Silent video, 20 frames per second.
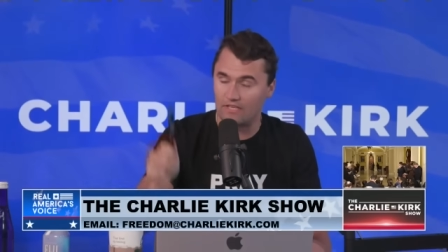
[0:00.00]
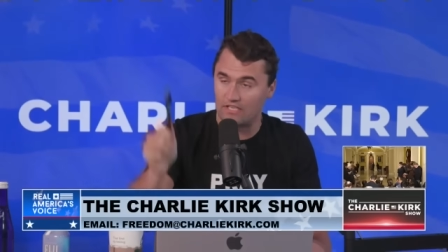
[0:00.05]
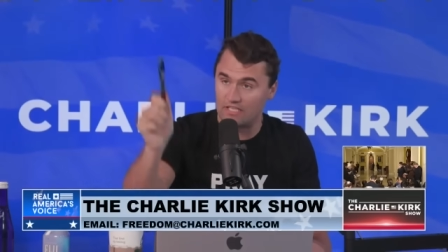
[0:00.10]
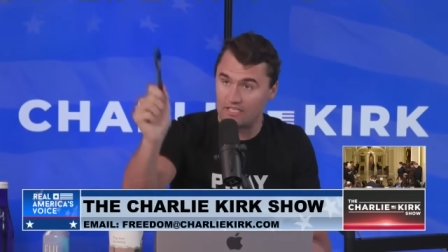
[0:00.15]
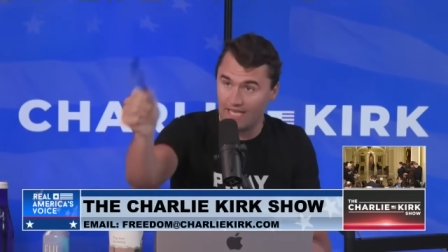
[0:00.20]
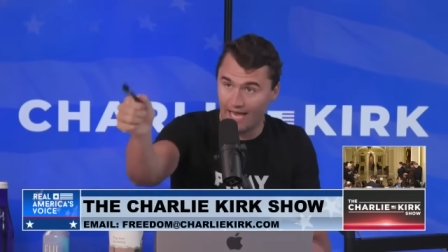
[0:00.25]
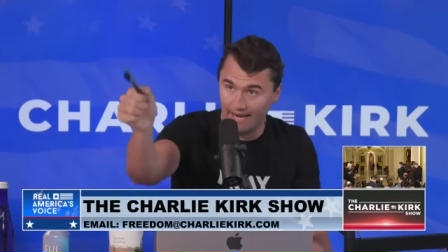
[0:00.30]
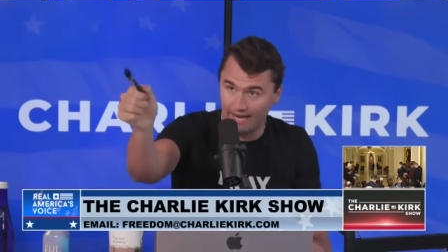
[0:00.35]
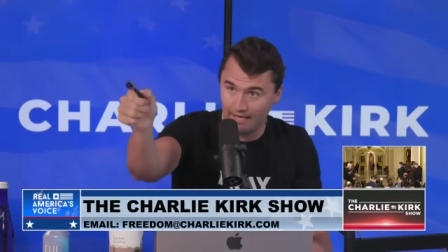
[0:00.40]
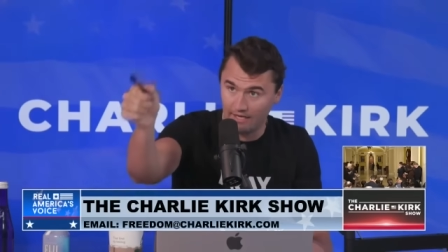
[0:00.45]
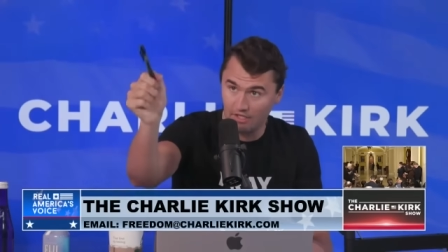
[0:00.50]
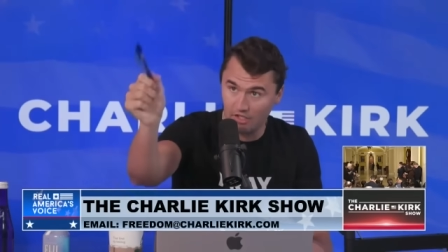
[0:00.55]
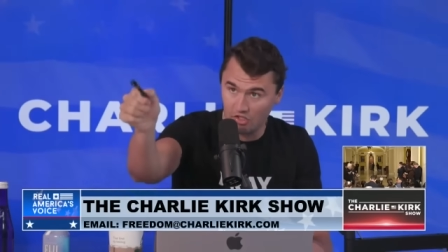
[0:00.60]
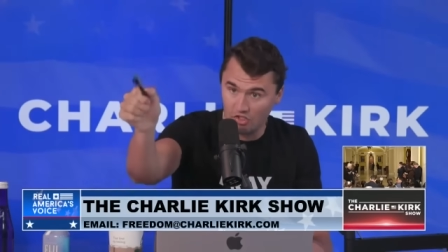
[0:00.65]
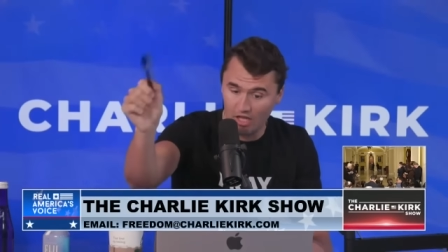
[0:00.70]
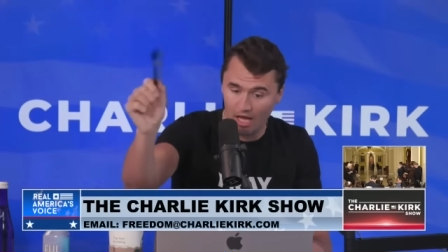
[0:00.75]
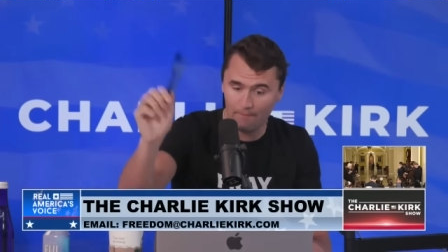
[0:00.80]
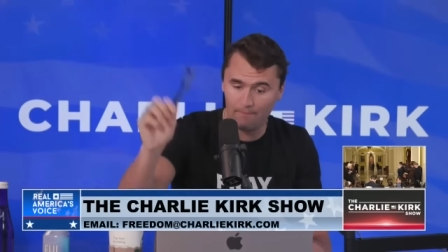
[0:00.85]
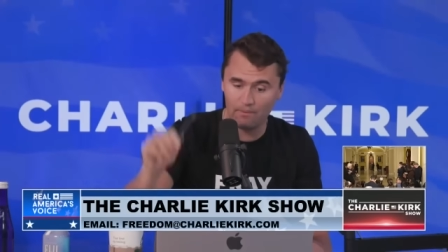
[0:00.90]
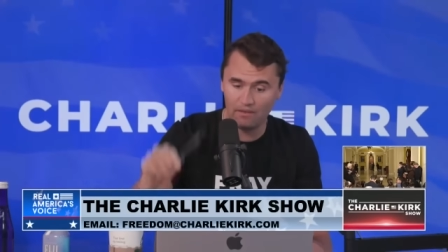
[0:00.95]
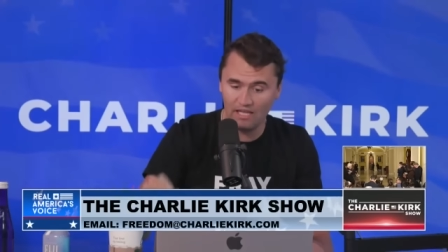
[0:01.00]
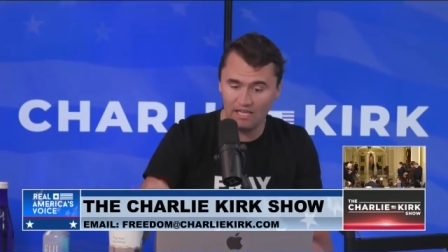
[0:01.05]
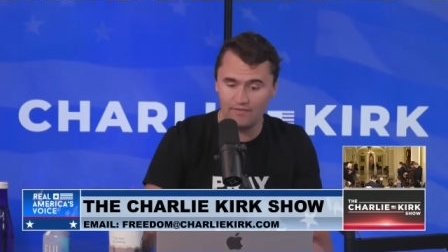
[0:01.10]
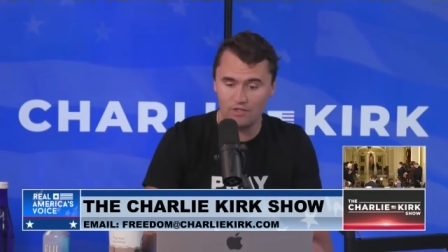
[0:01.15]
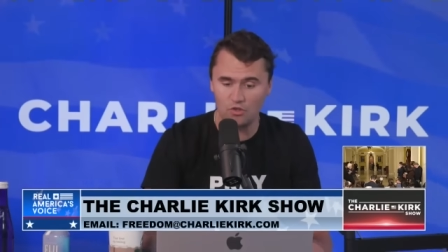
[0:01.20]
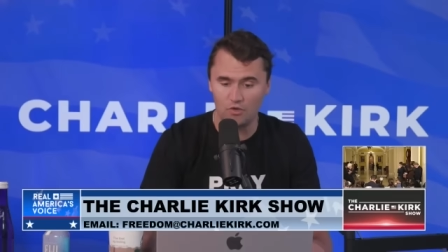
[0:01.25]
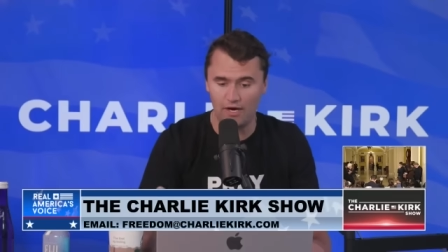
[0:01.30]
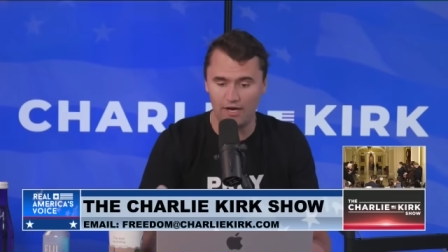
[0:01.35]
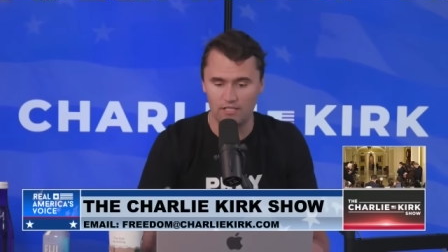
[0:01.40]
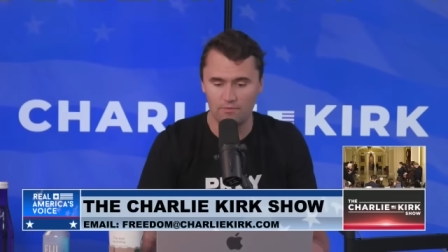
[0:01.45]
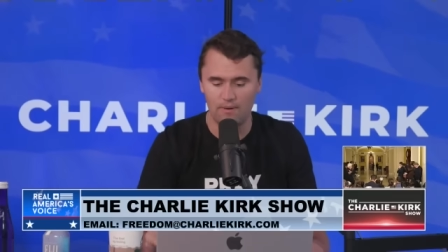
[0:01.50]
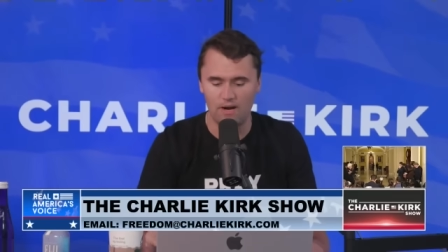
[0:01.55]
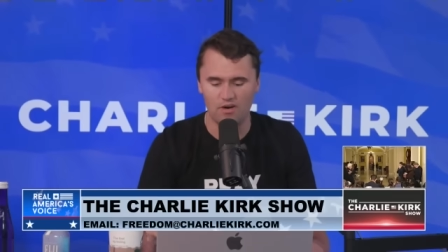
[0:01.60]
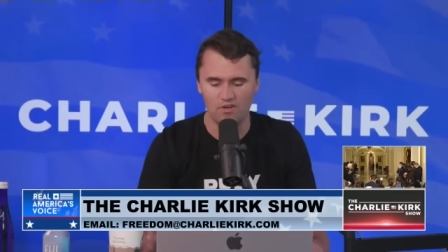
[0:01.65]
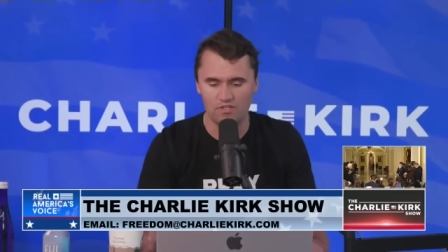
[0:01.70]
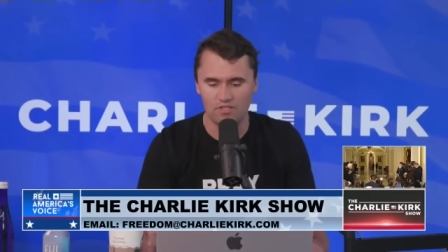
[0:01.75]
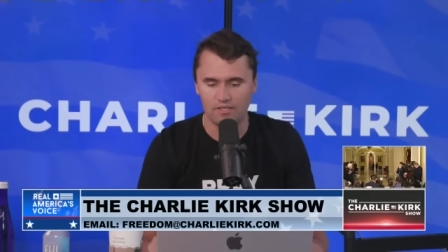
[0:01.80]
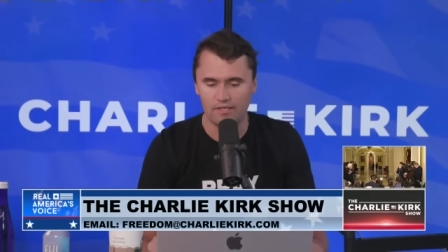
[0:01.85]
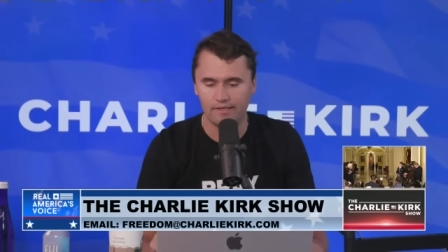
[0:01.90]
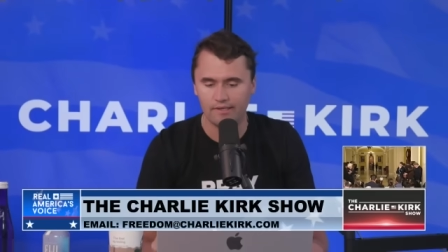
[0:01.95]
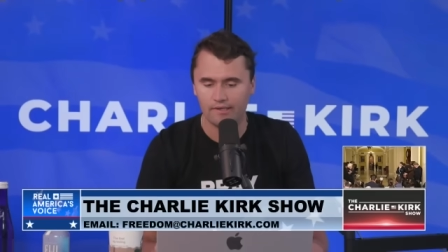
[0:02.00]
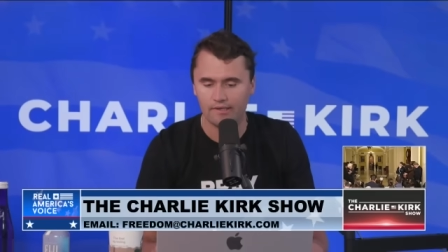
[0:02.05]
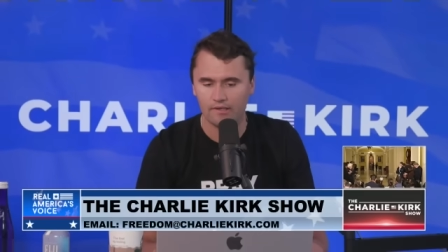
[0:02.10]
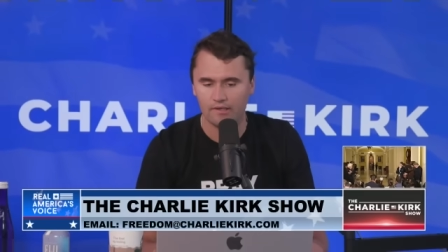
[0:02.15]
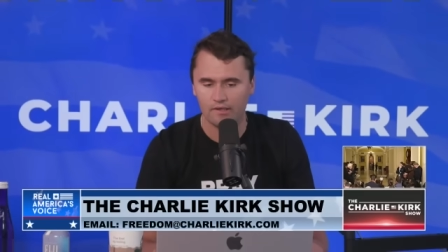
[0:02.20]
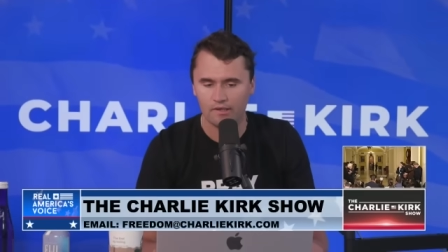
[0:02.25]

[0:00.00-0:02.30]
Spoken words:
The Senate does not believe in transparency.